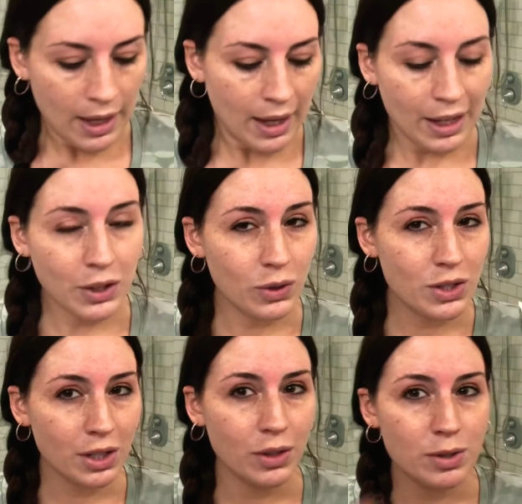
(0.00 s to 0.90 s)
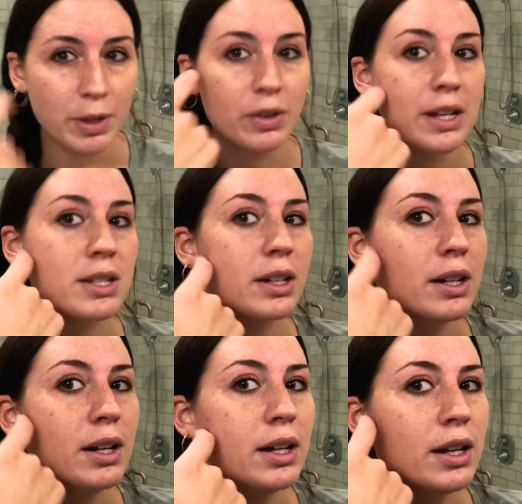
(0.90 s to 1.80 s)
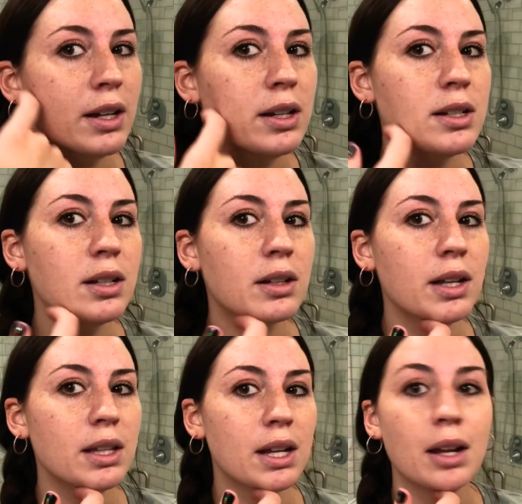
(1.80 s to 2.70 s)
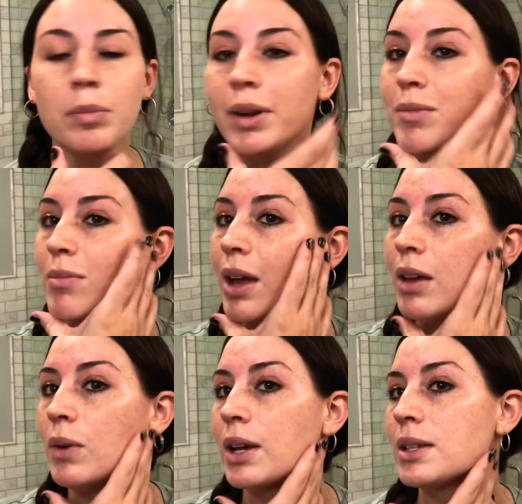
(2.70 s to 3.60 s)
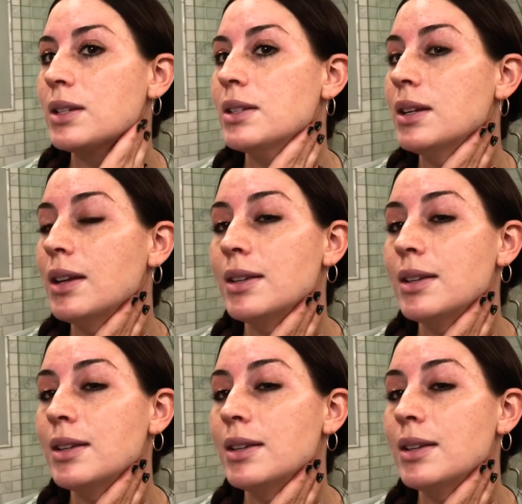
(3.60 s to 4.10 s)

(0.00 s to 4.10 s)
I usually use my razor to clean that up, but I might wax it today.